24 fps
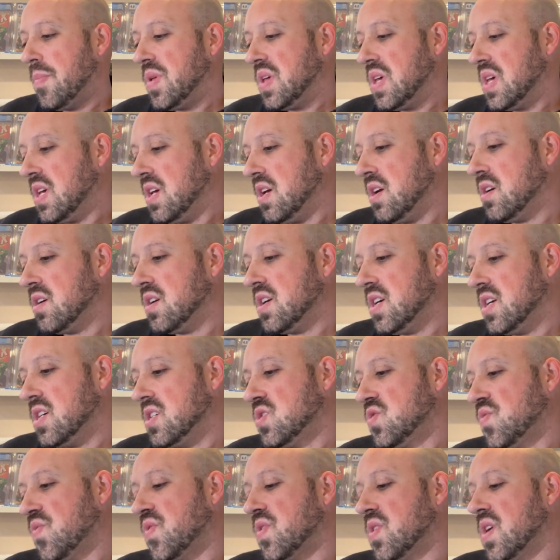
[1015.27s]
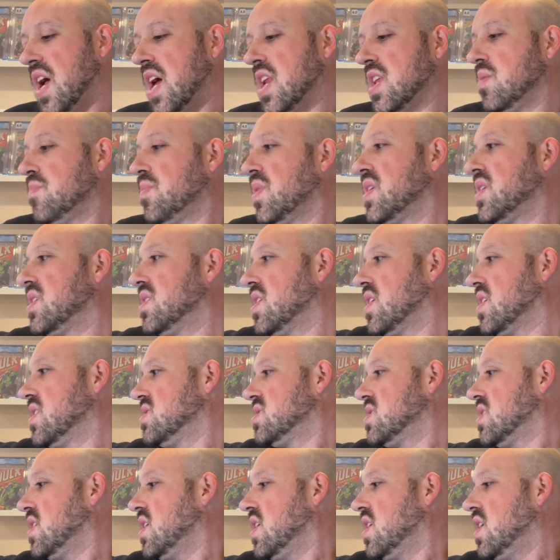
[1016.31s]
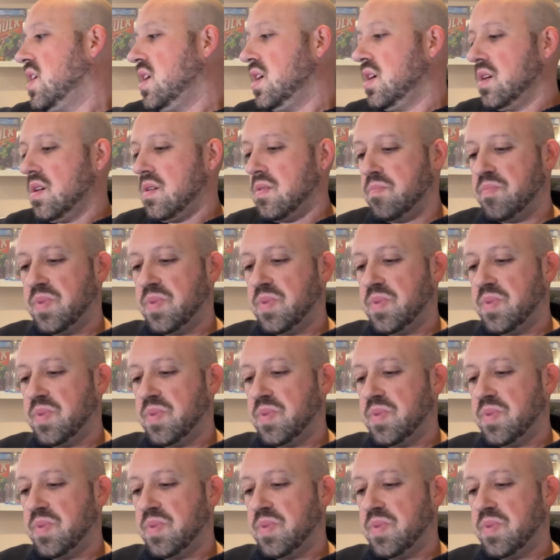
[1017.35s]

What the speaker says: Here is for anybody that is a